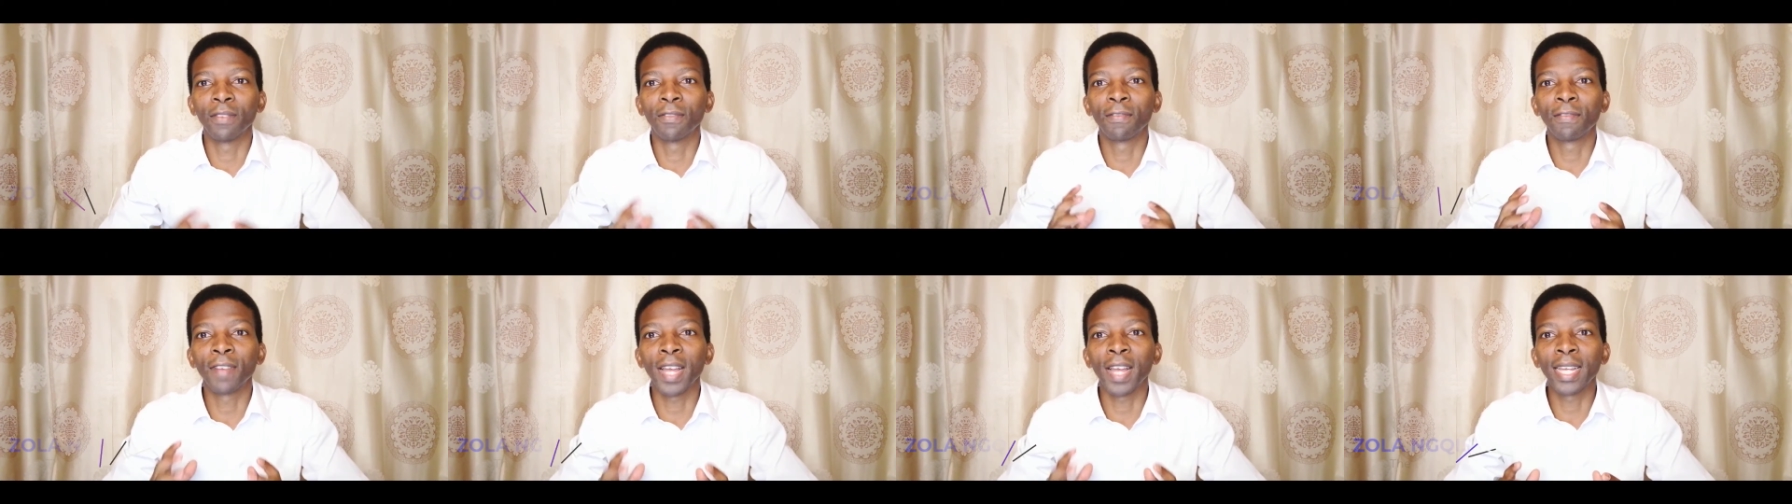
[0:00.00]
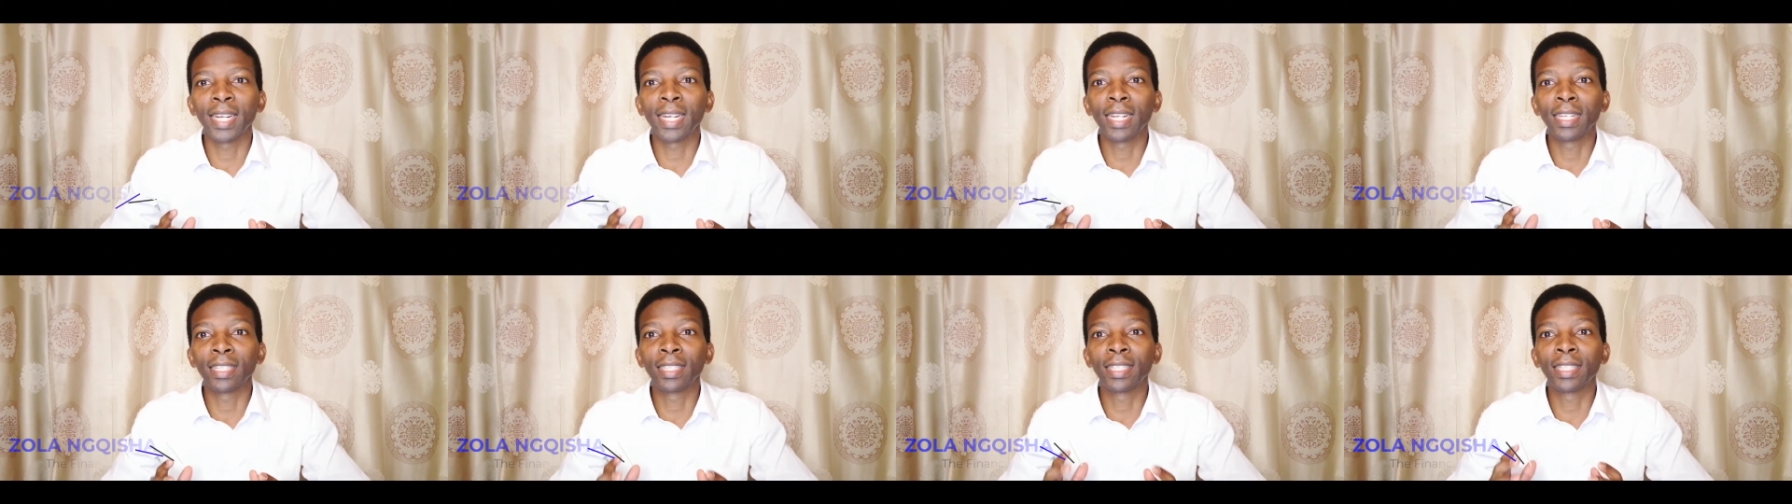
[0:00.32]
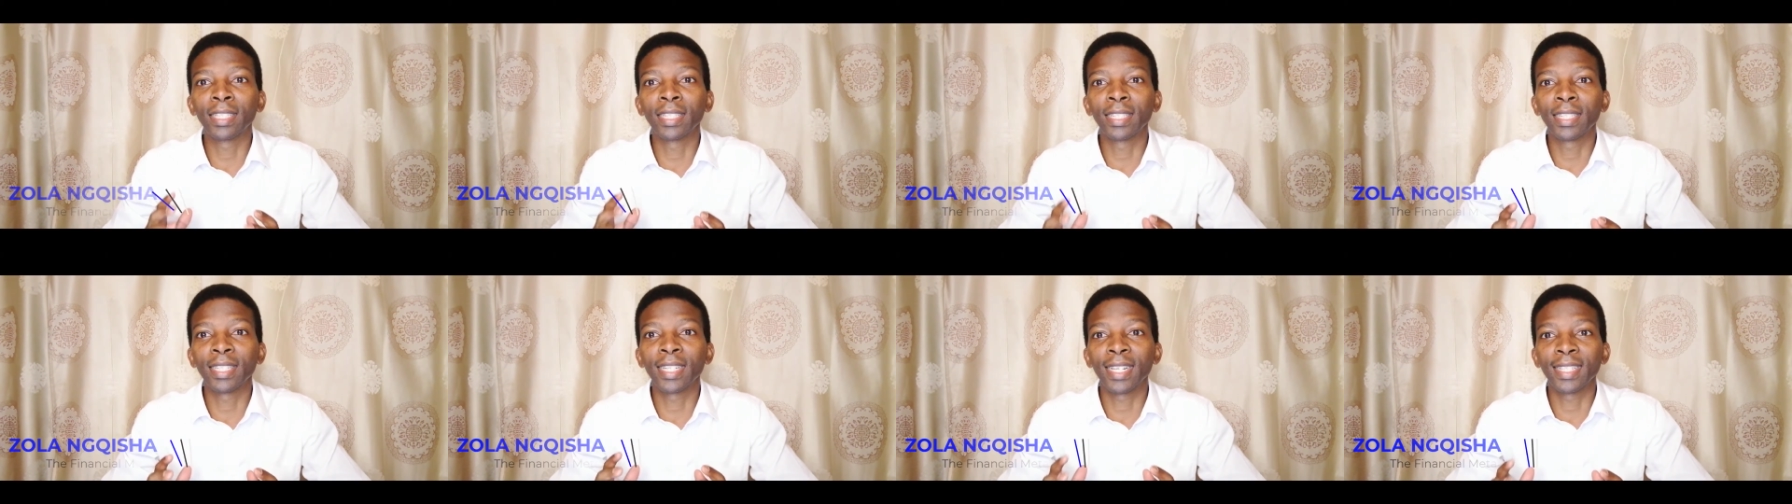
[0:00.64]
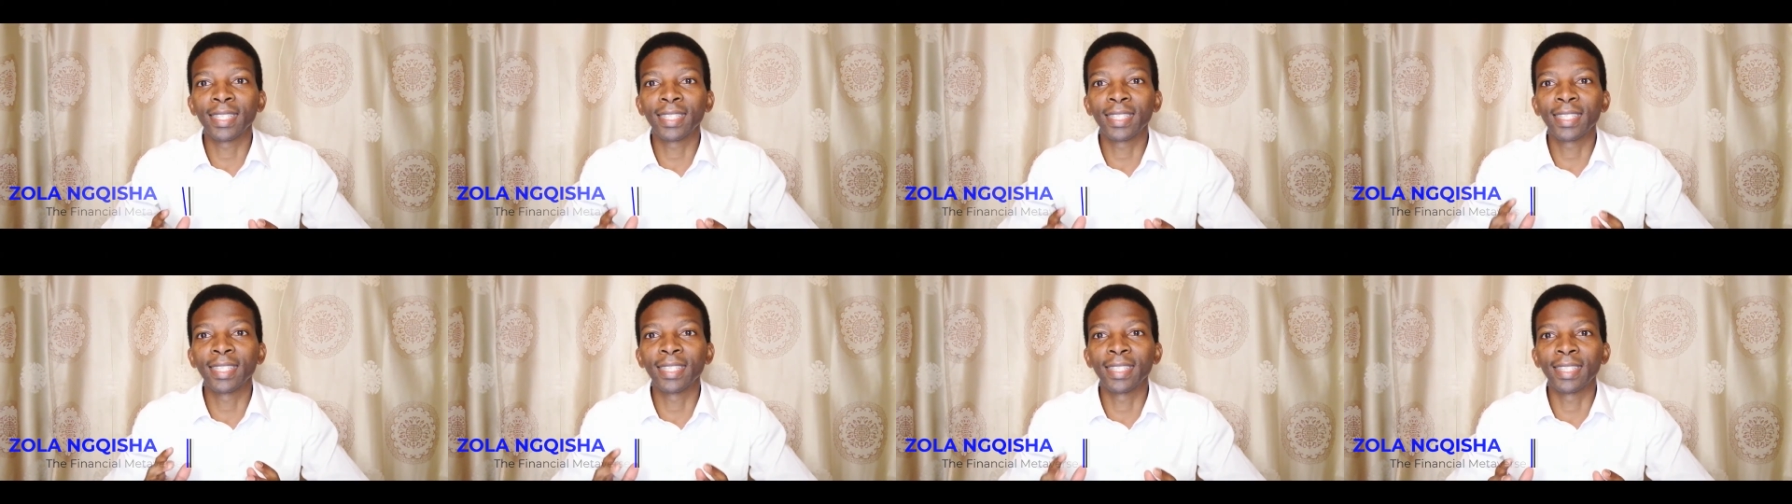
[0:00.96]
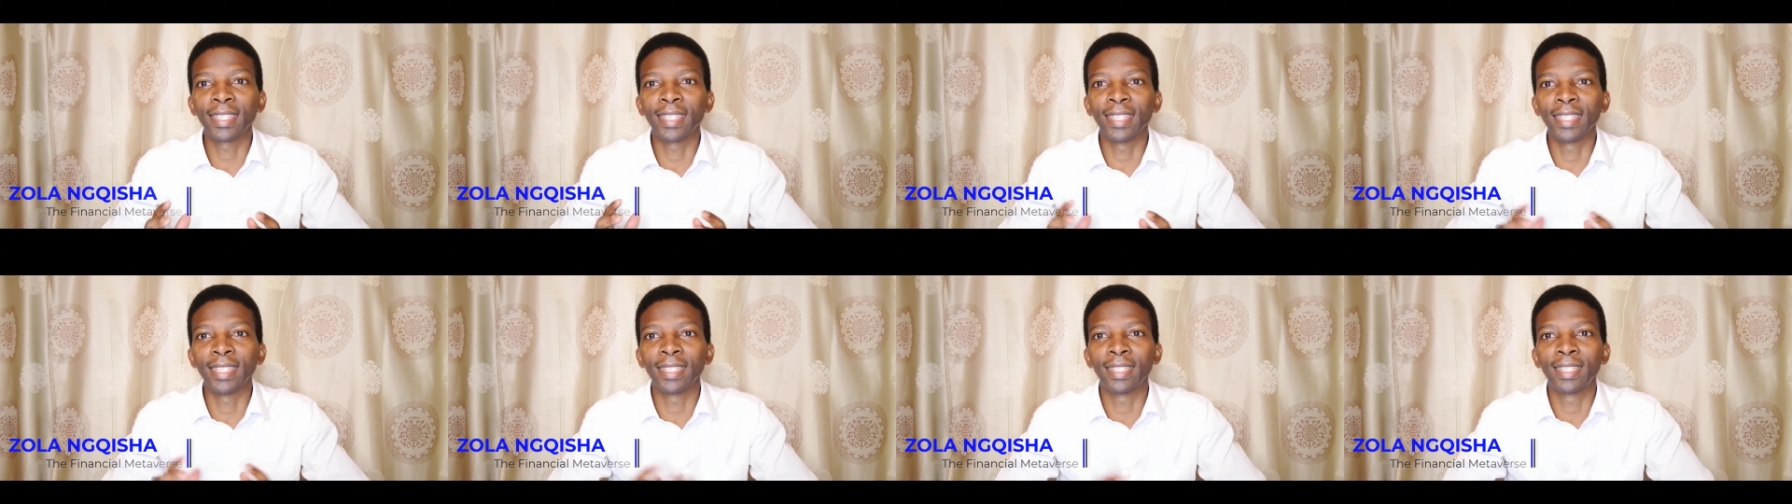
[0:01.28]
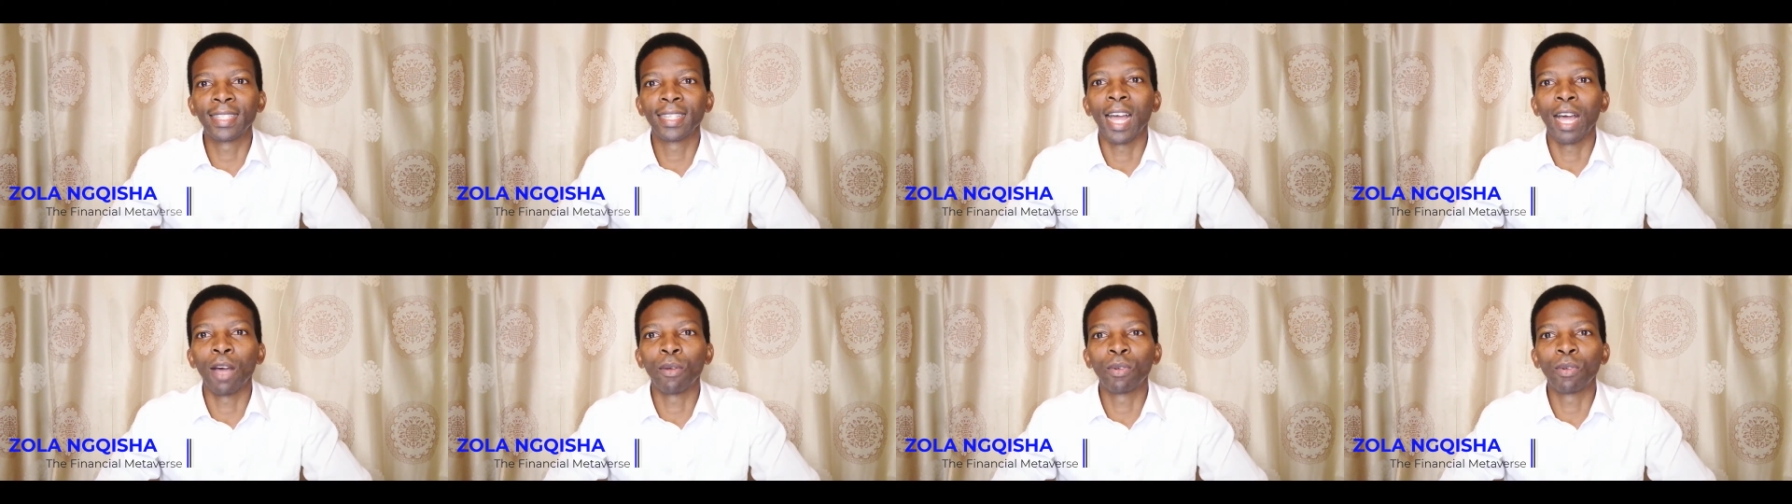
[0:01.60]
the final critical skills list